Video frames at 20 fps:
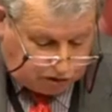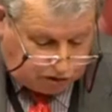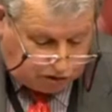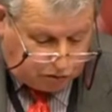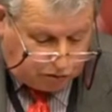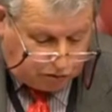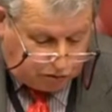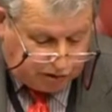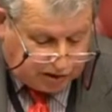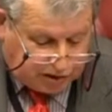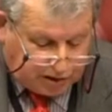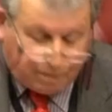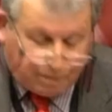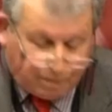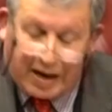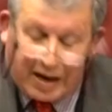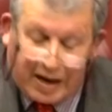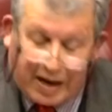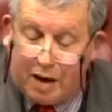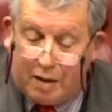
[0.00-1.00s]
stories
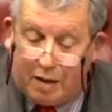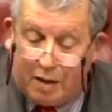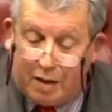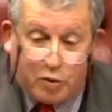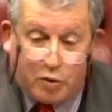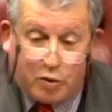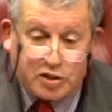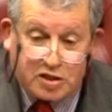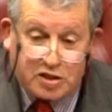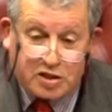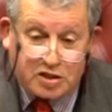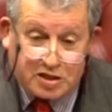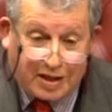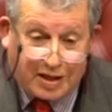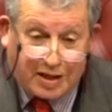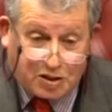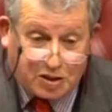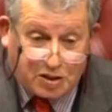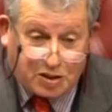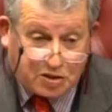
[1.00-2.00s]
about poisonous
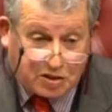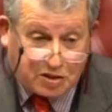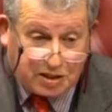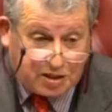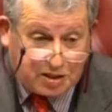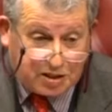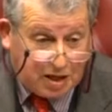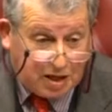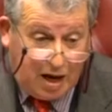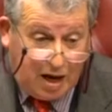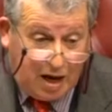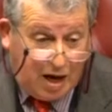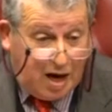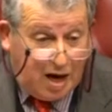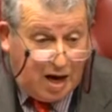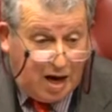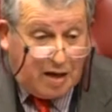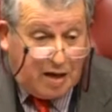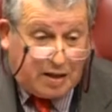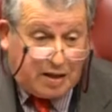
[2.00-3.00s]
substances.
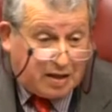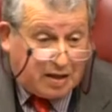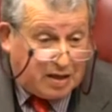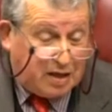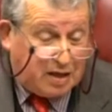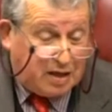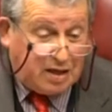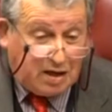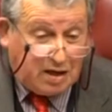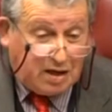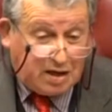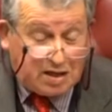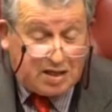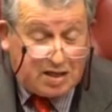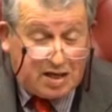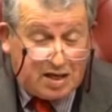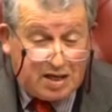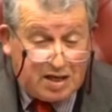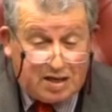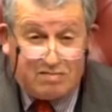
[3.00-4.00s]
That
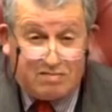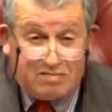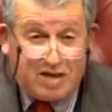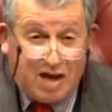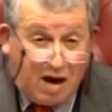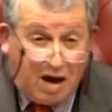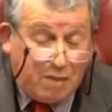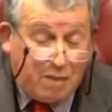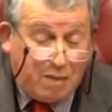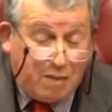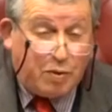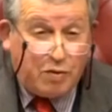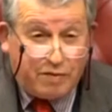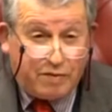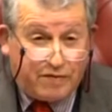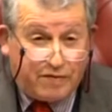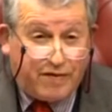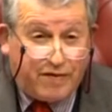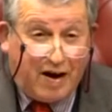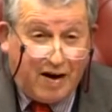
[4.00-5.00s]

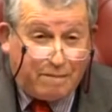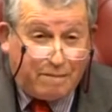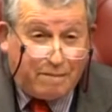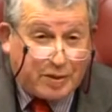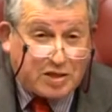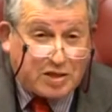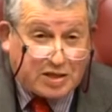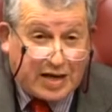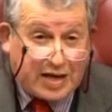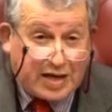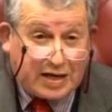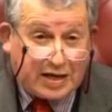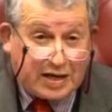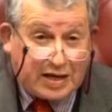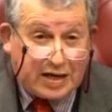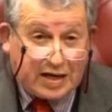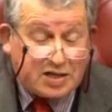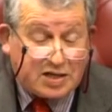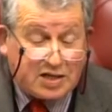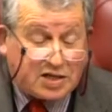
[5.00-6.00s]
99.5%
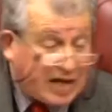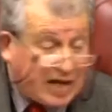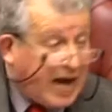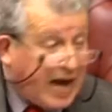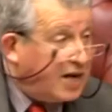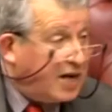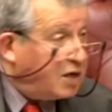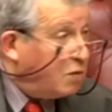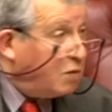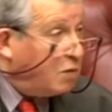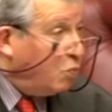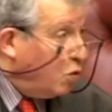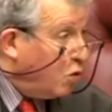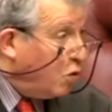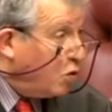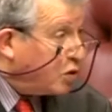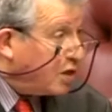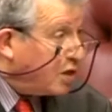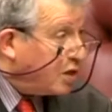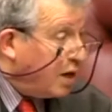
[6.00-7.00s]
is sand and
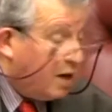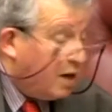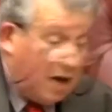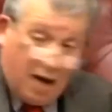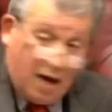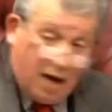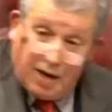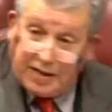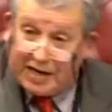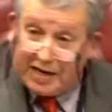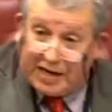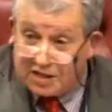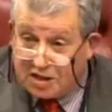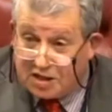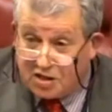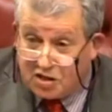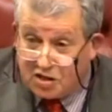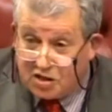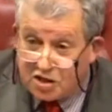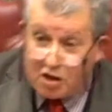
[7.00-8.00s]
water. That
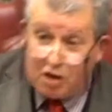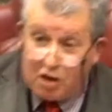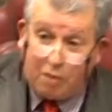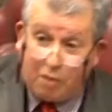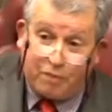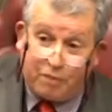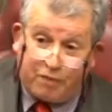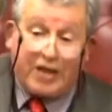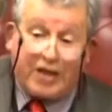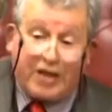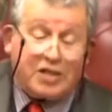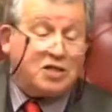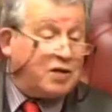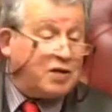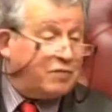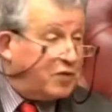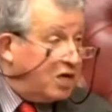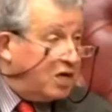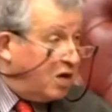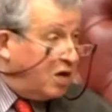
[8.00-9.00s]
didn't stop Friends
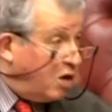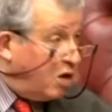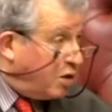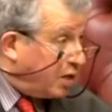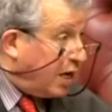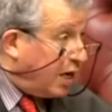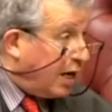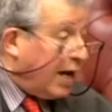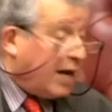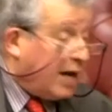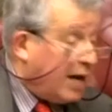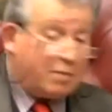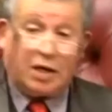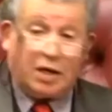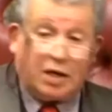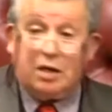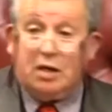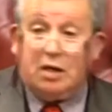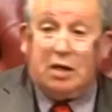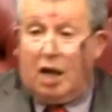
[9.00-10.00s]
of the Earth
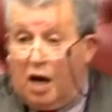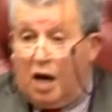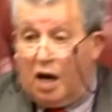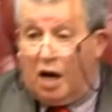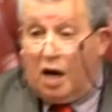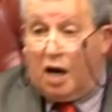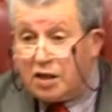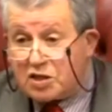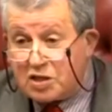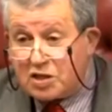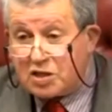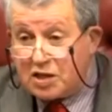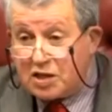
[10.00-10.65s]
claiming that